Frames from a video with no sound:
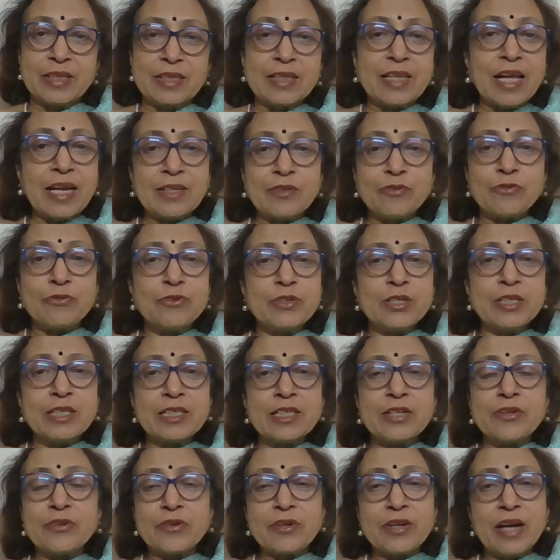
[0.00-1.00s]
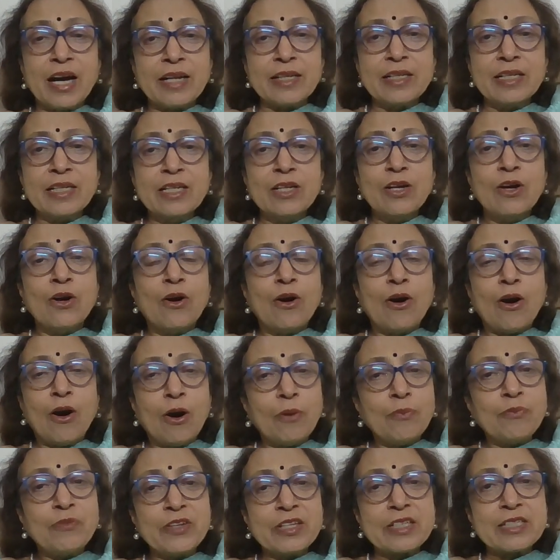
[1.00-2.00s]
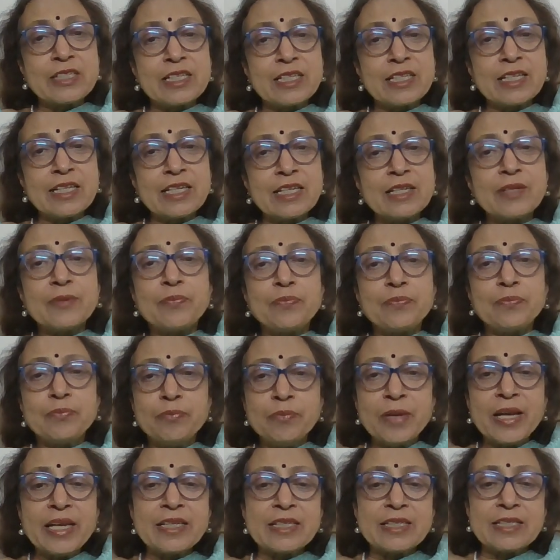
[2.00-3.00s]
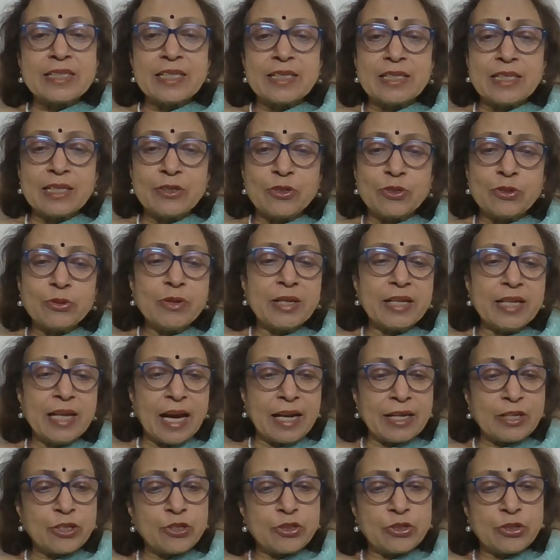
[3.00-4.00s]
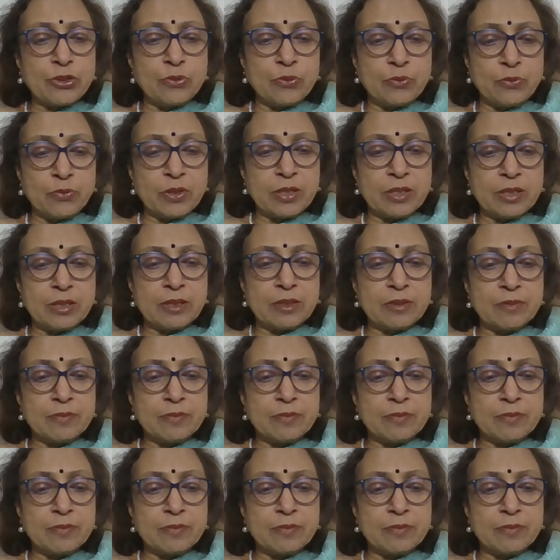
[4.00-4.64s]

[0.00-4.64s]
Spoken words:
That word run obviously makes it into an action word.